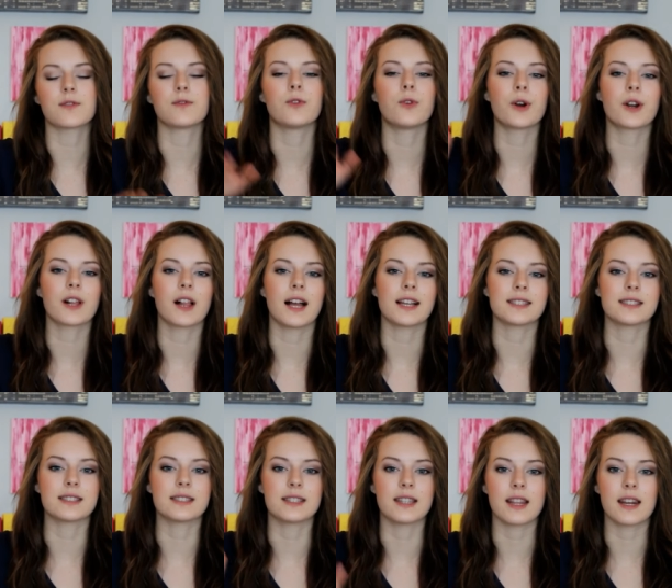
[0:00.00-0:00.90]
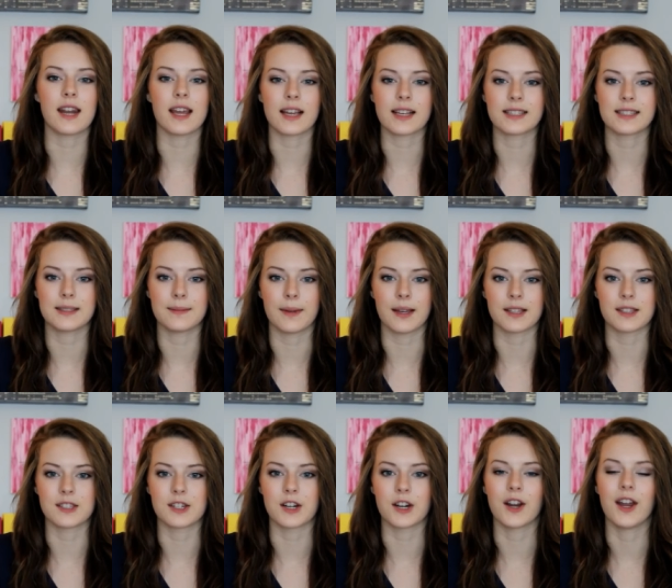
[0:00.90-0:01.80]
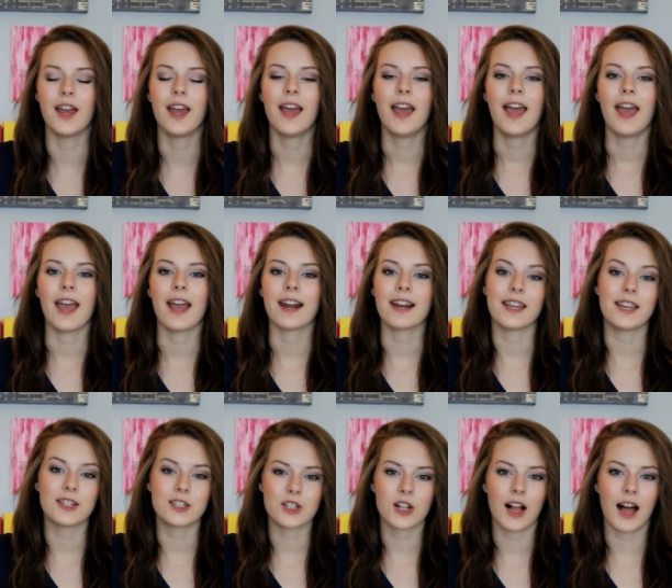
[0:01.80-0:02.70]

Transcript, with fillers: four classes the next semester, and each